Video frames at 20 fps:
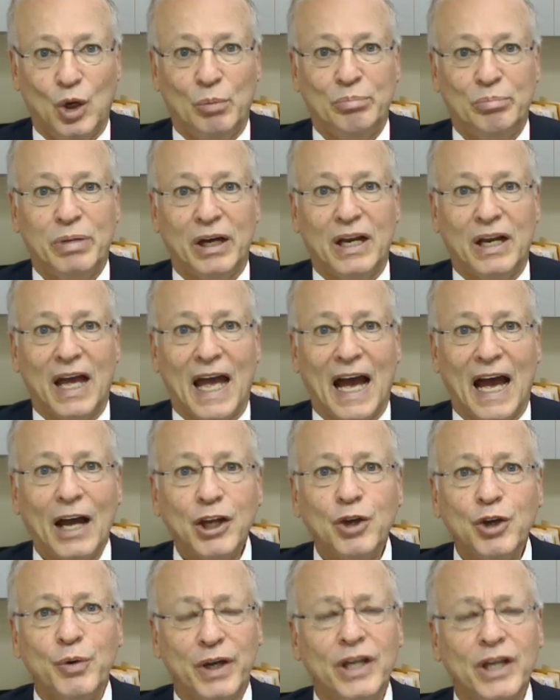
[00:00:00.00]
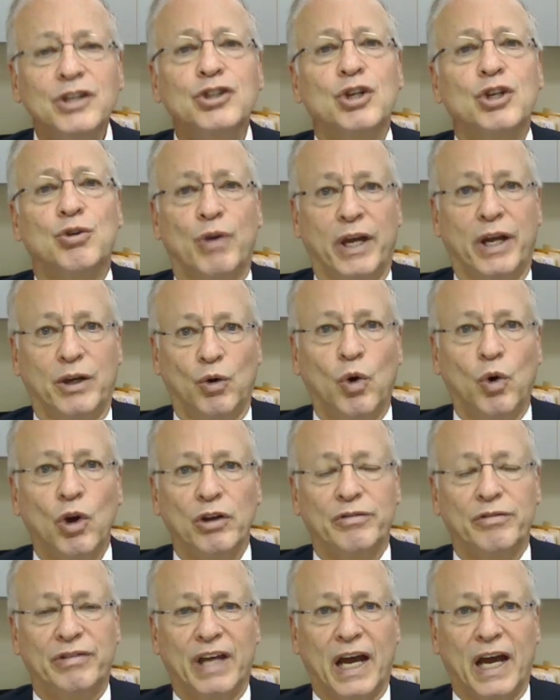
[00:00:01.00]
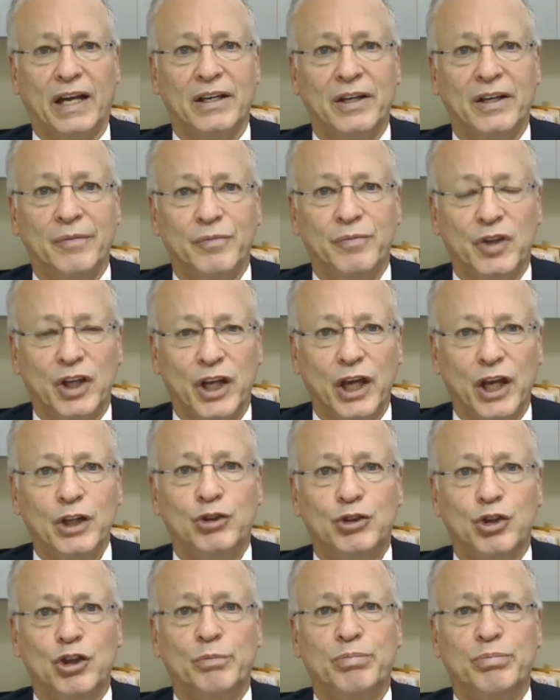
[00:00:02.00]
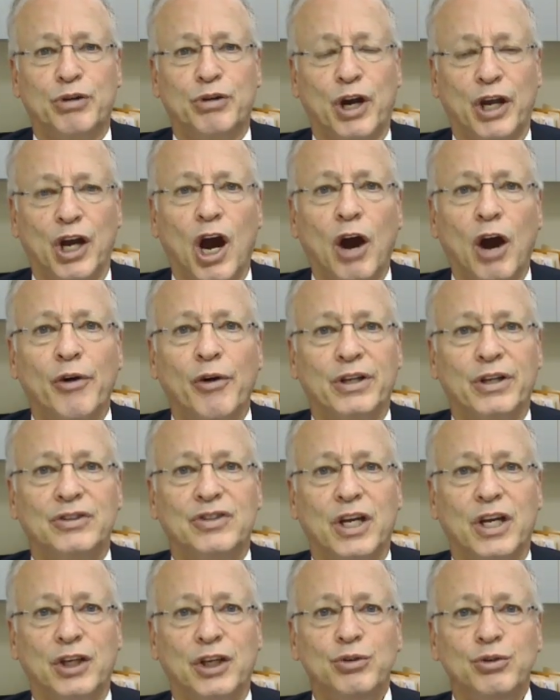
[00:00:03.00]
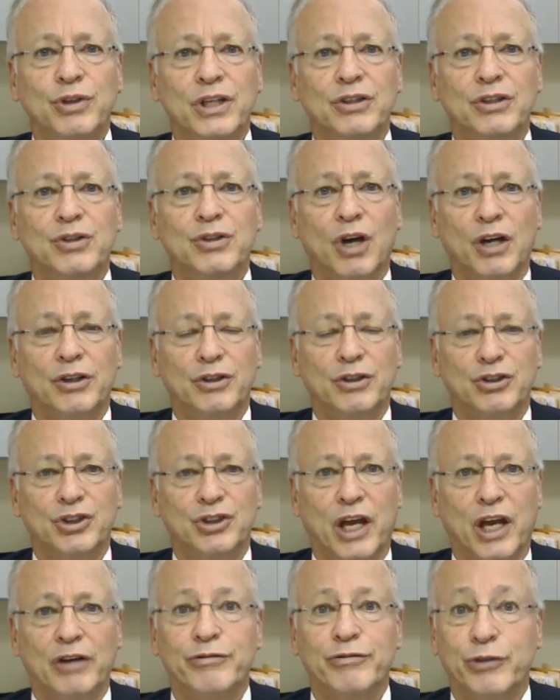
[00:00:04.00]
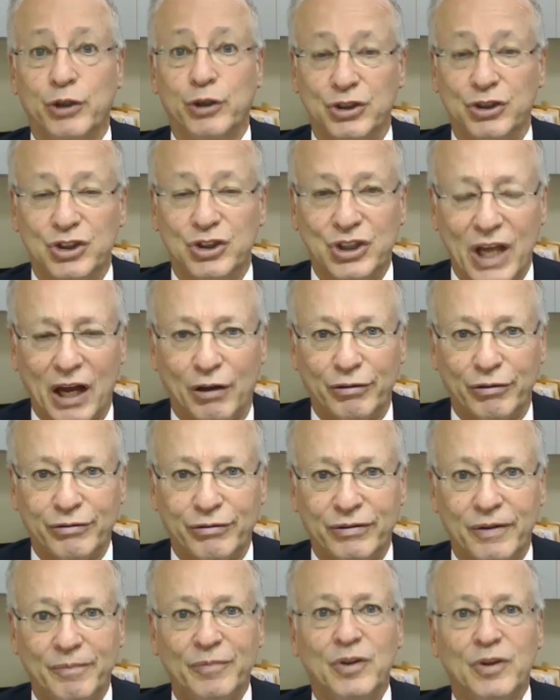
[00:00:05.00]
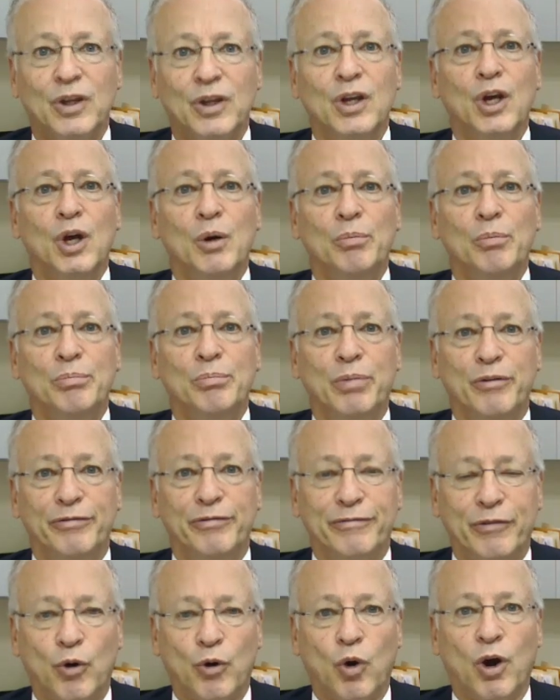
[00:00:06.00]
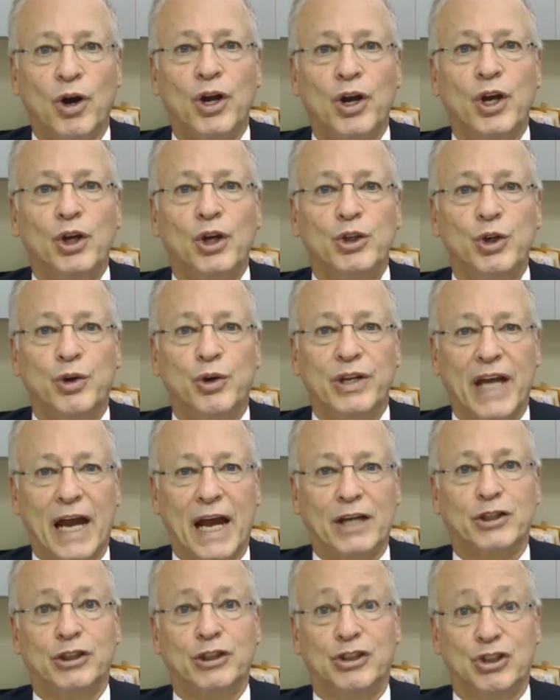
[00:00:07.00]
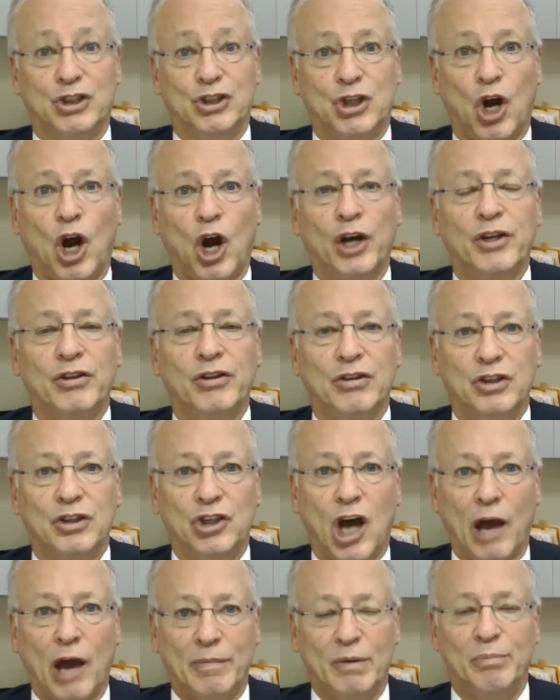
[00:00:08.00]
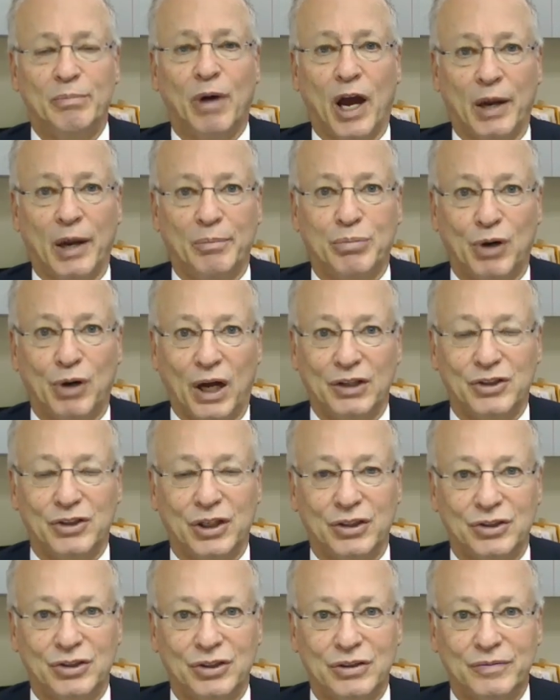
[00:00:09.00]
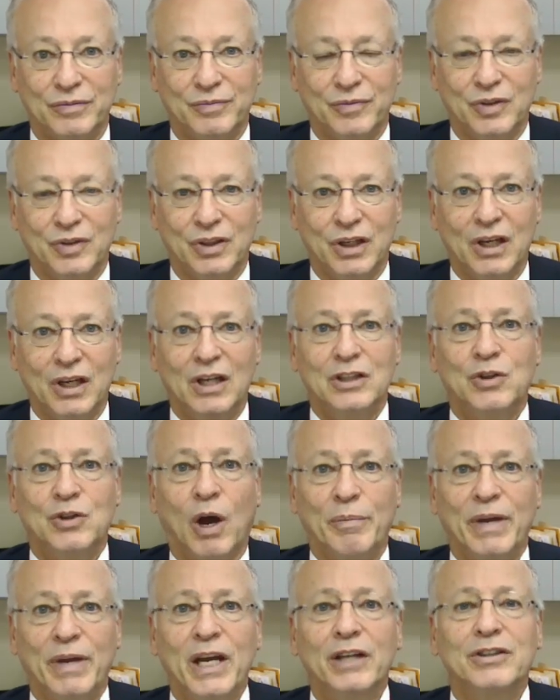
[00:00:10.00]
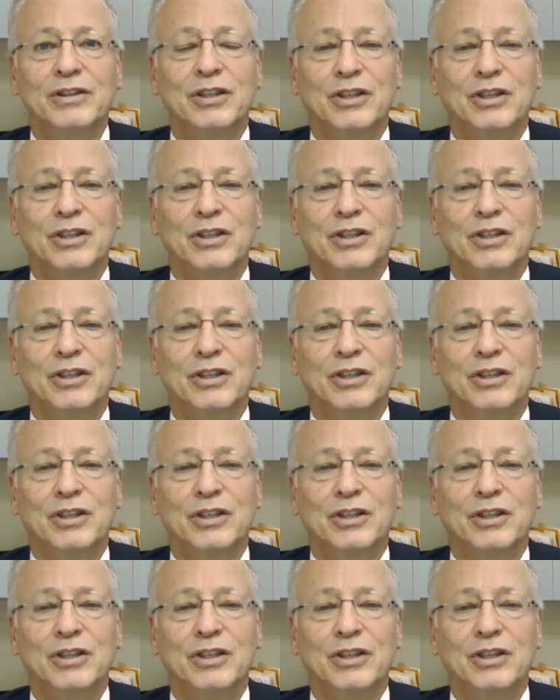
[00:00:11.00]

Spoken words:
But how do you integrate all of that into the priorities that you need to understand for yourself before you can actually start the diamond buying process? So I'm here to